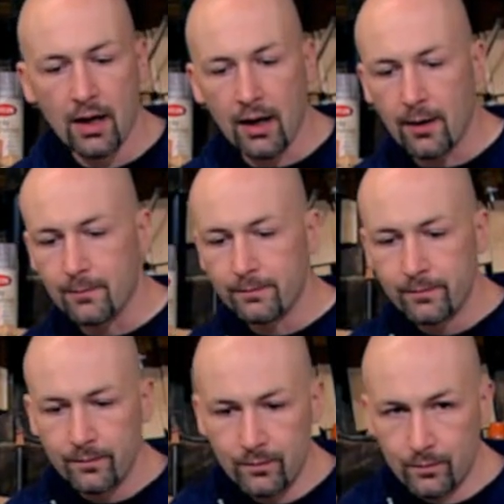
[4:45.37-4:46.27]
Um,
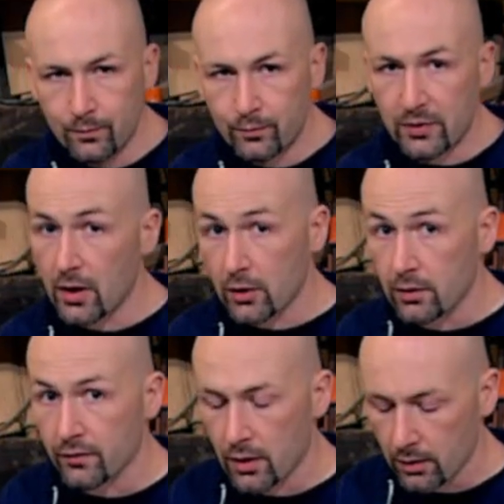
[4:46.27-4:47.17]
but not good
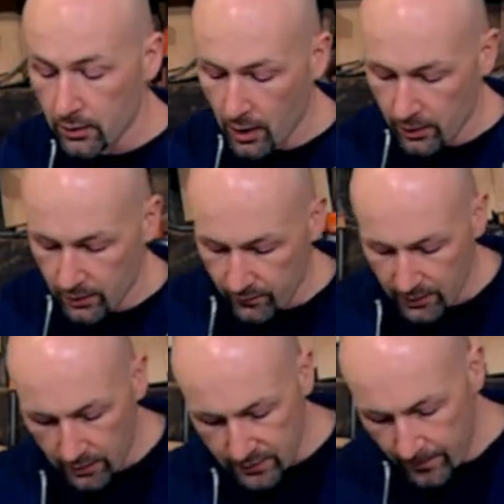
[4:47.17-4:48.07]
if you're cutting a lot of
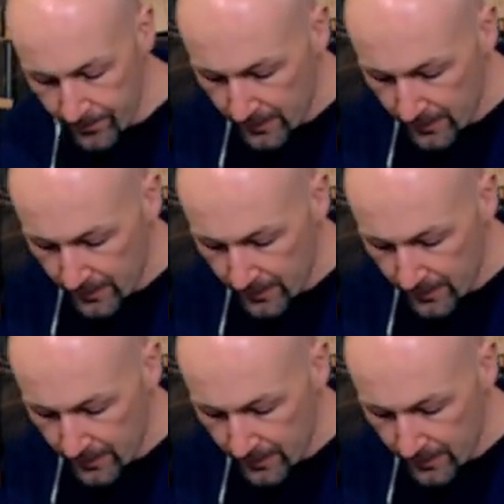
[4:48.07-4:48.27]
dovetails.